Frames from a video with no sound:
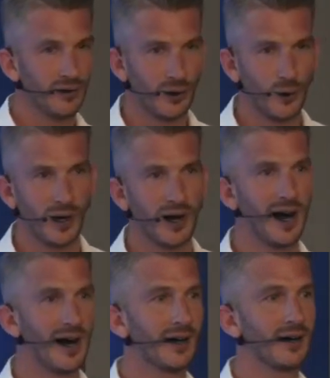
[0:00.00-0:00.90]
a quick
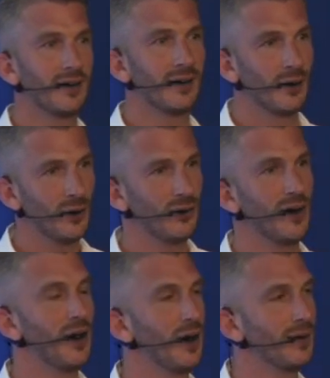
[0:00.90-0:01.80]
hack that costs
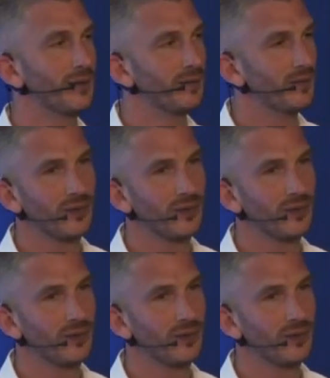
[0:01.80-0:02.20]
nothing.